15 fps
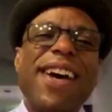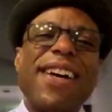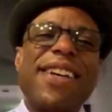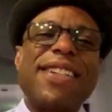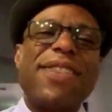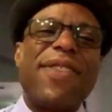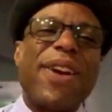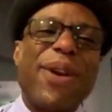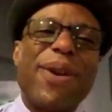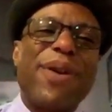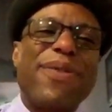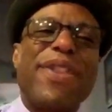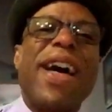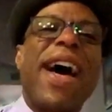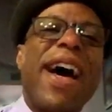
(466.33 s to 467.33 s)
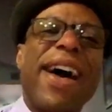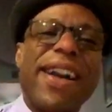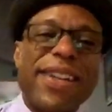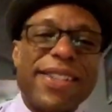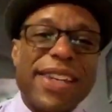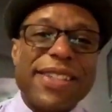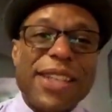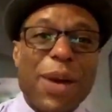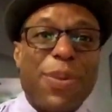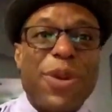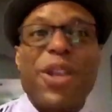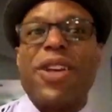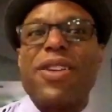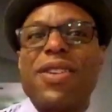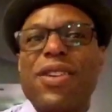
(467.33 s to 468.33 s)
Because if I don't have that, because that's
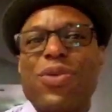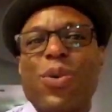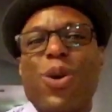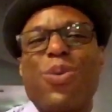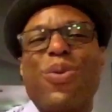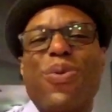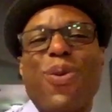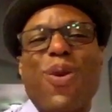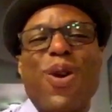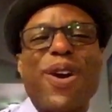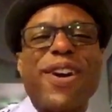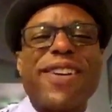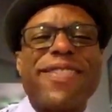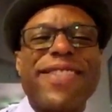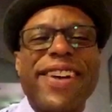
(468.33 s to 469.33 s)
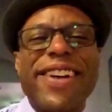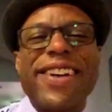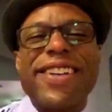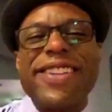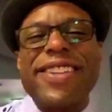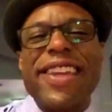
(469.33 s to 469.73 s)
happened as well before, right?